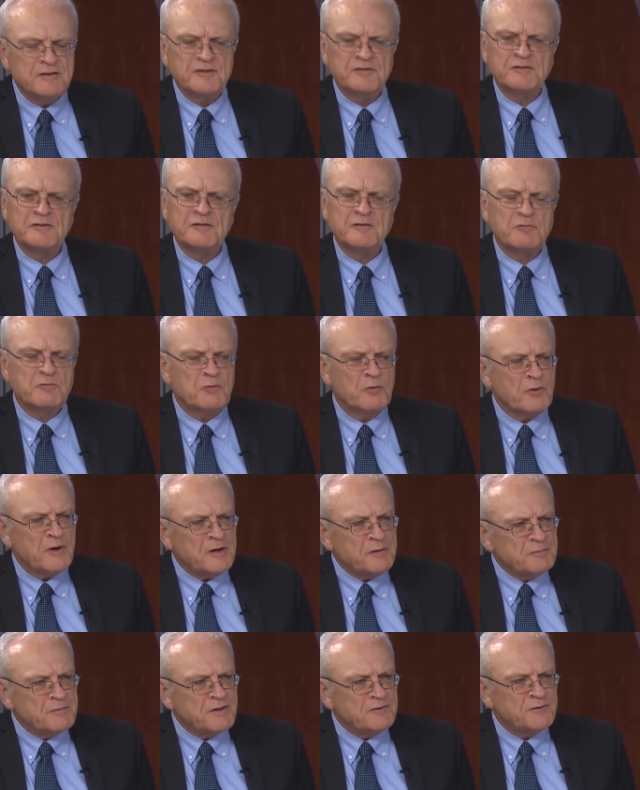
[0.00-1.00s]
There's a
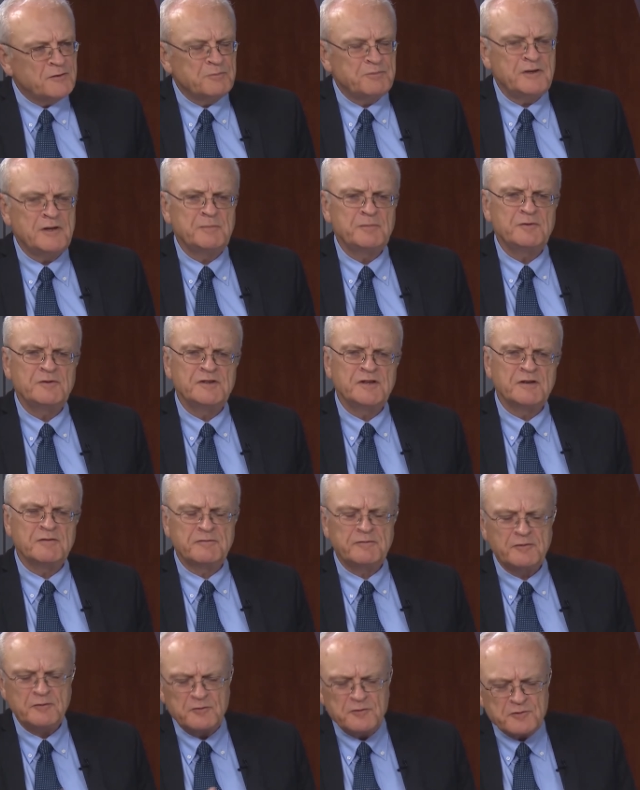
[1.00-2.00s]
great mix of people. You got
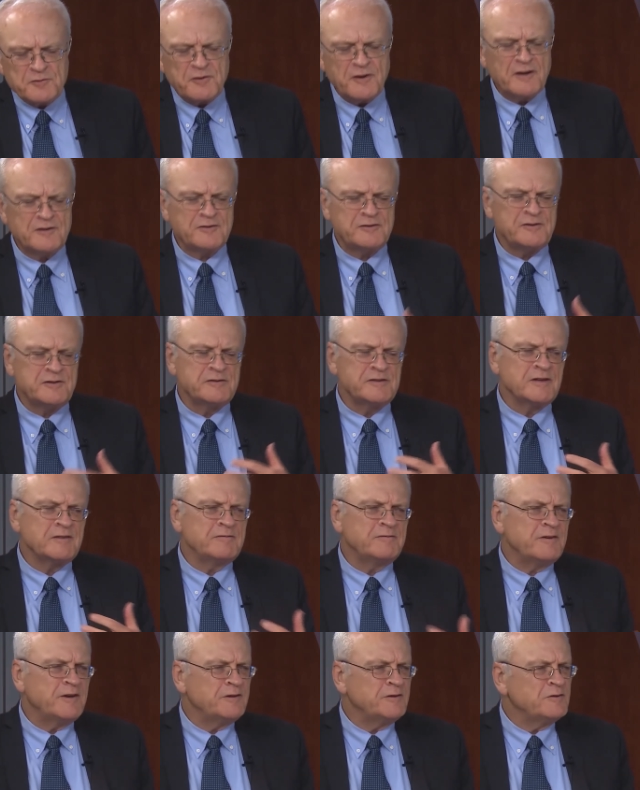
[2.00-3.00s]
food trucks and you
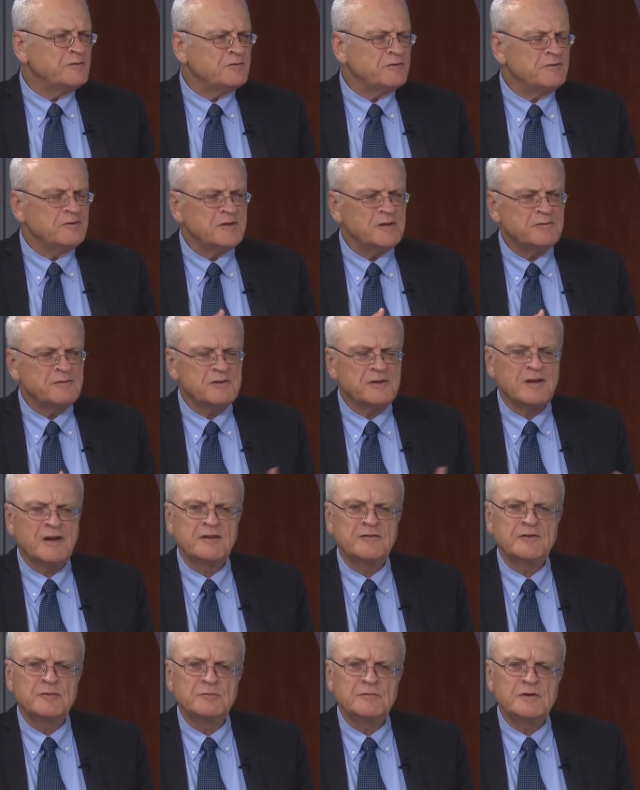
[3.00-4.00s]
got vendors and different
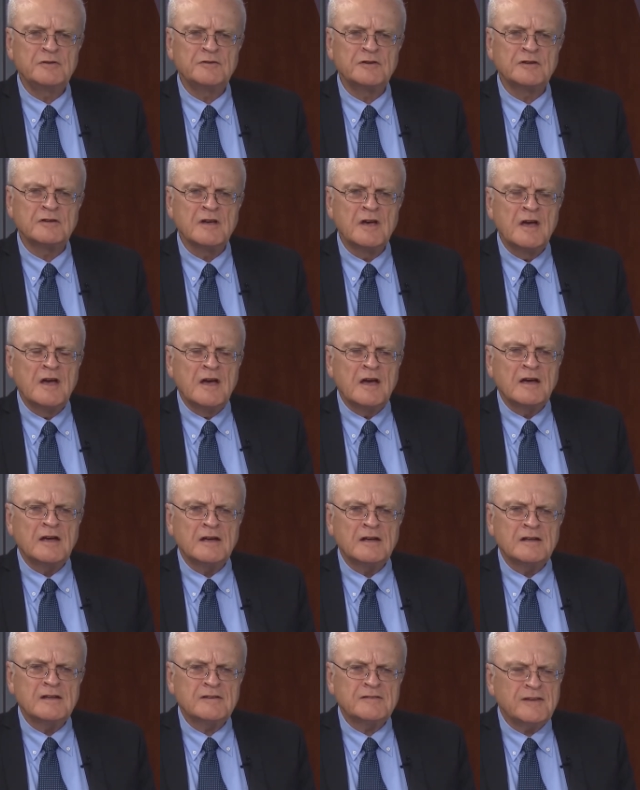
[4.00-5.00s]
kinds of music.
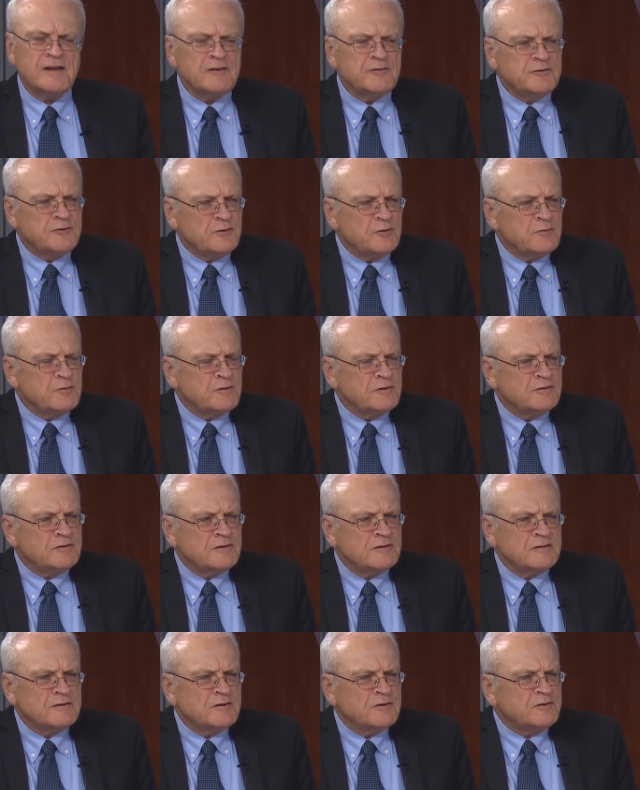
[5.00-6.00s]
It sounds too good
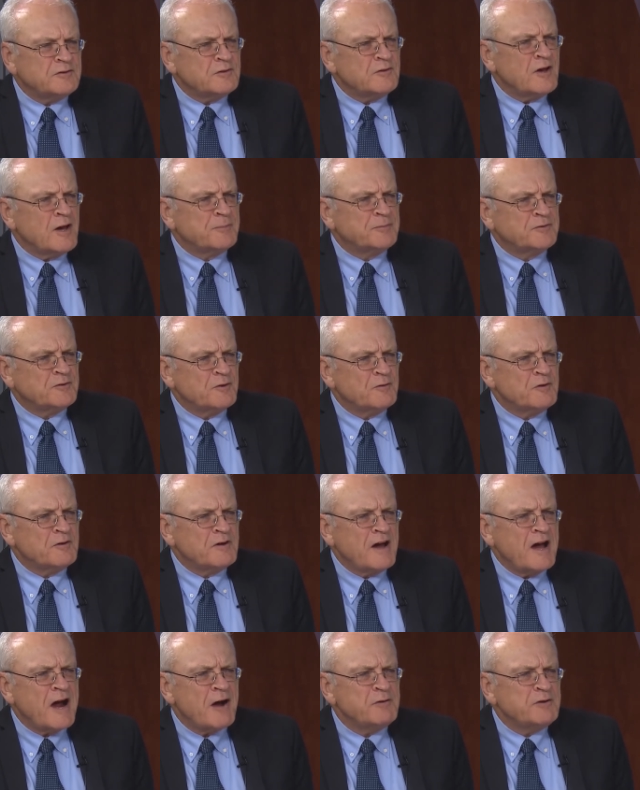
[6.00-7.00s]
to stop.
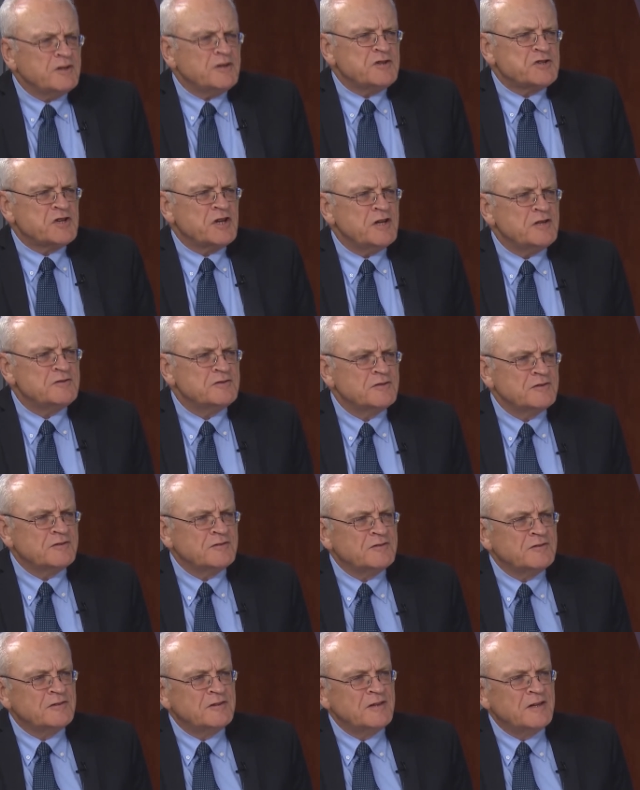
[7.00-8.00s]
So how are you going to change this?